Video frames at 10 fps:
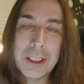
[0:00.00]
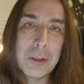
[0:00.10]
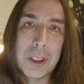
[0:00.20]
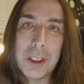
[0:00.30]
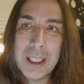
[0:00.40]

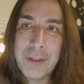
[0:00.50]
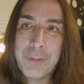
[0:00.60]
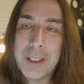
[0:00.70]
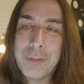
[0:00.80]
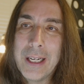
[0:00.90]
early
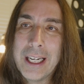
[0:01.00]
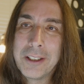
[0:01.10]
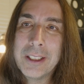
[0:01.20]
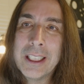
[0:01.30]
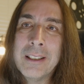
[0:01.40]
Fear
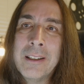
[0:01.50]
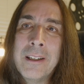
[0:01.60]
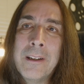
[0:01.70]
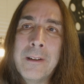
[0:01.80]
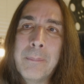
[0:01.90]
Factory,
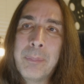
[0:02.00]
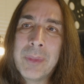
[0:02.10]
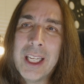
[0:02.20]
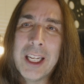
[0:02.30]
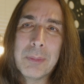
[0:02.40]

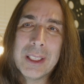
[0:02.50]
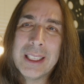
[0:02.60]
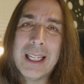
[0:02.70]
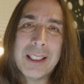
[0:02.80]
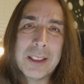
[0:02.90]
and
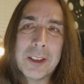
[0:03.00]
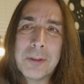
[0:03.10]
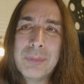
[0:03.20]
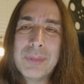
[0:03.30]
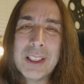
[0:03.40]
Metallica
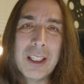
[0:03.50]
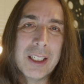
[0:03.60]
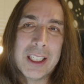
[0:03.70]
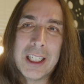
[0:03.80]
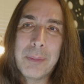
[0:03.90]

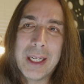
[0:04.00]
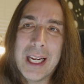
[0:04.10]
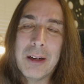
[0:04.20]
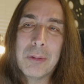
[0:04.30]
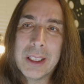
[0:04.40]
started coming
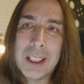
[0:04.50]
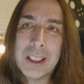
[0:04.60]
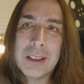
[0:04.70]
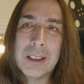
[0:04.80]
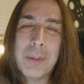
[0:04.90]
out with
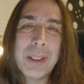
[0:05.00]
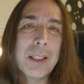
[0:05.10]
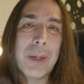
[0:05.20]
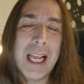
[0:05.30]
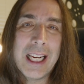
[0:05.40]
their... I mean, the
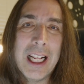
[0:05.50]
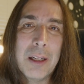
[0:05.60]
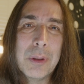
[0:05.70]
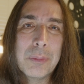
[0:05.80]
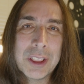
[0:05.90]
Black
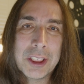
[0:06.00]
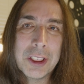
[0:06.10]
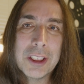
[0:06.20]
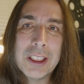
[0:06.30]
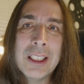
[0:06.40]
Album was
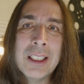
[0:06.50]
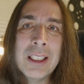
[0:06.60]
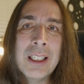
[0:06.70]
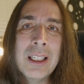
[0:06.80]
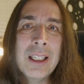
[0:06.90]
good.
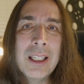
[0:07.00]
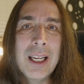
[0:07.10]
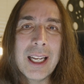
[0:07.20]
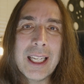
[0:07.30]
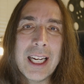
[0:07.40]

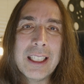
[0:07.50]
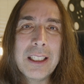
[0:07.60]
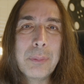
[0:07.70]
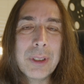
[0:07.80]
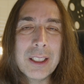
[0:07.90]
I liked it,
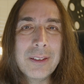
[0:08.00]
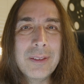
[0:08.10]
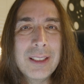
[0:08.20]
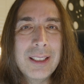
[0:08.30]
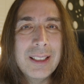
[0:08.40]
but
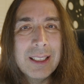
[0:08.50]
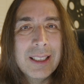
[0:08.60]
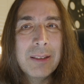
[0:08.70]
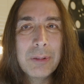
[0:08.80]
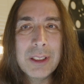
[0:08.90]

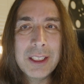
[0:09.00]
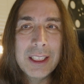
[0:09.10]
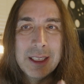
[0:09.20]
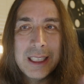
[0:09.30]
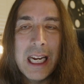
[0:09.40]
it was
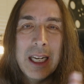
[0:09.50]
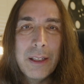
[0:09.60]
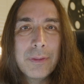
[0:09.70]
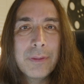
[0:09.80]
just kind of